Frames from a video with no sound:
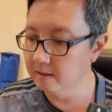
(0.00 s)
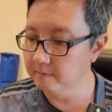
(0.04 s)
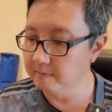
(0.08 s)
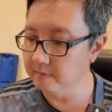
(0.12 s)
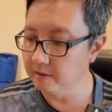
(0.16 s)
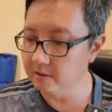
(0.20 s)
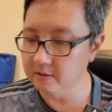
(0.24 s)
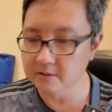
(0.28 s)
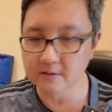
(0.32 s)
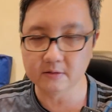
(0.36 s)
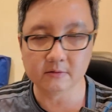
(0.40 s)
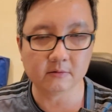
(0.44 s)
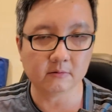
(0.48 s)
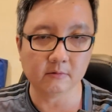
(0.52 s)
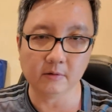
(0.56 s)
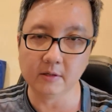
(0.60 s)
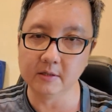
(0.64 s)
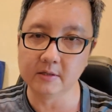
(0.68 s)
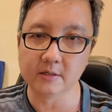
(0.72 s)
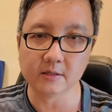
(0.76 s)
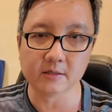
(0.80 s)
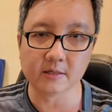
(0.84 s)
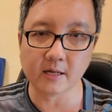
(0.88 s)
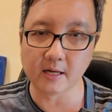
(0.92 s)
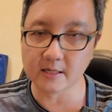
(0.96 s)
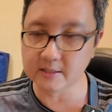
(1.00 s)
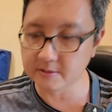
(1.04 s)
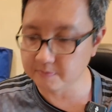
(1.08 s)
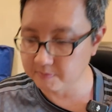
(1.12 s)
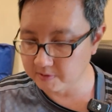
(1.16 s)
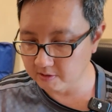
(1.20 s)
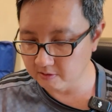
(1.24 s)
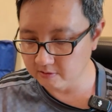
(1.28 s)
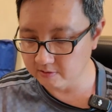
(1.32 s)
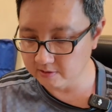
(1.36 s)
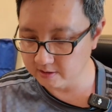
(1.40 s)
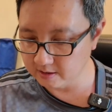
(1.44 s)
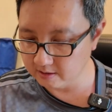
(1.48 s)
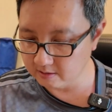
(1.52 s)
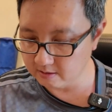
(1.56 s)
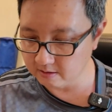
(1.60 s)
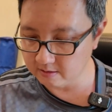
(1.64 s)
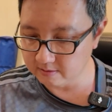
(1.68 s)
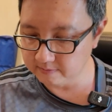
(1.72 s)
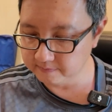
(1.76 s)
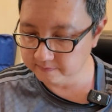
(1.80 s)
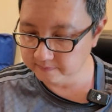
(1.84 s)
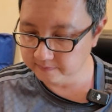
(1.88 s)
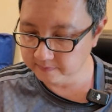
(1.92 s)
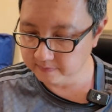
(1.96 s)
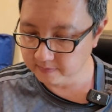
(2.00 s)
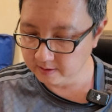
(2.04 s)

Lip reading: because it just lasts me all day long.